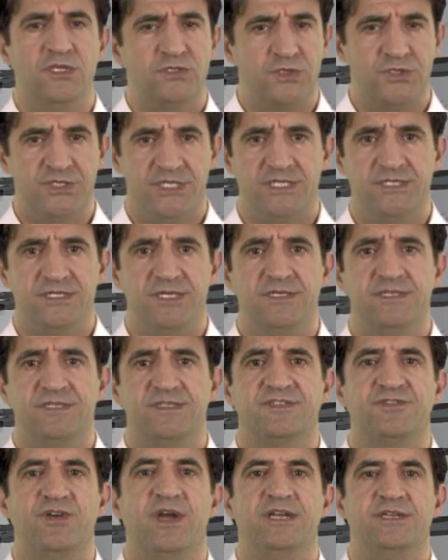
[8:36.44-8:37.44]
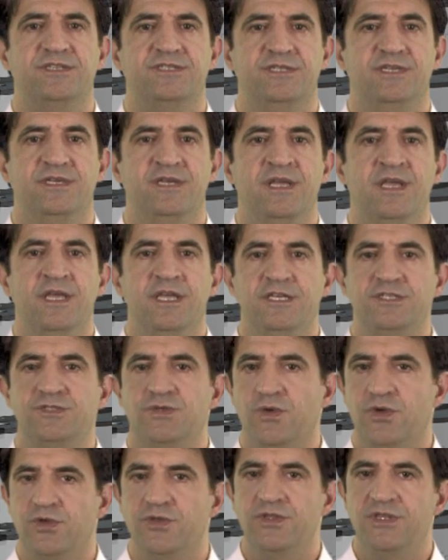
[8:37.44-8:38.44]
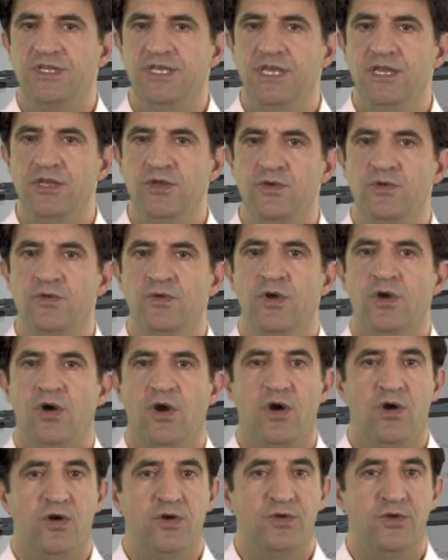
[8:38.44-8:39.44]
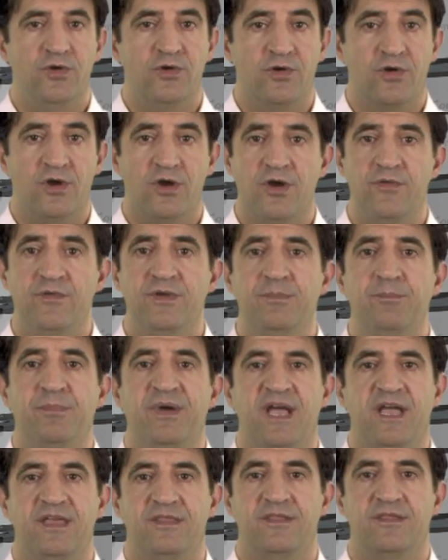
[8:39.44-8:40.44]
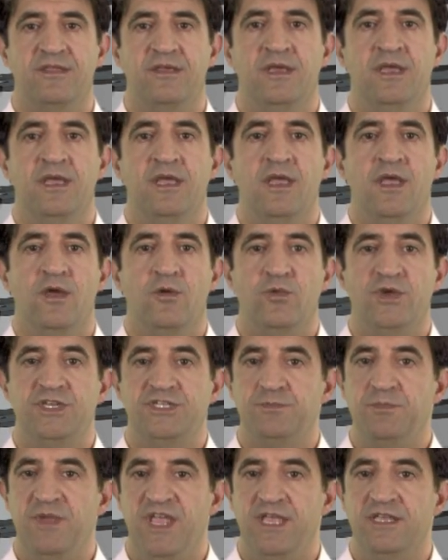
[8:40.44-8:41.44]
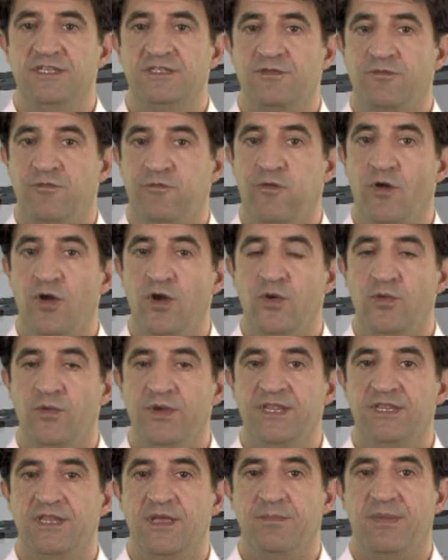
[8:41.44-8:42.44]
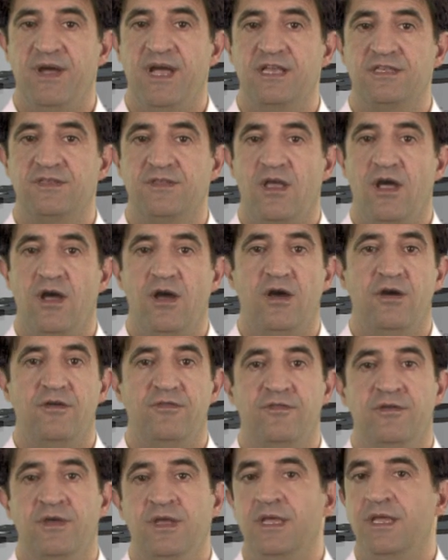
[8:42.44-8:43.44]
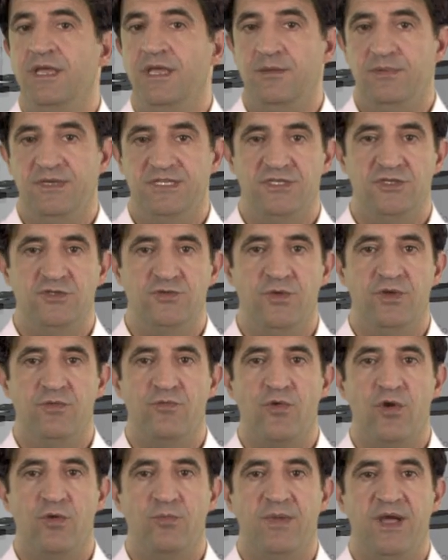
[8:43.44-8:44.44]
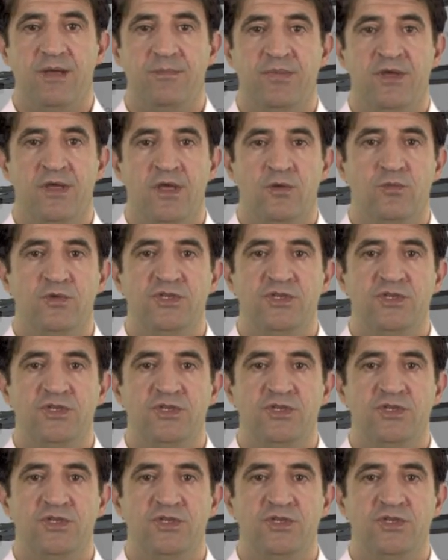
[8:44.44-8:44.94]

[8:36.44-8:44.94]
The suggested strategy is to continue on your current path, which means following the path of e-business suite roadmap,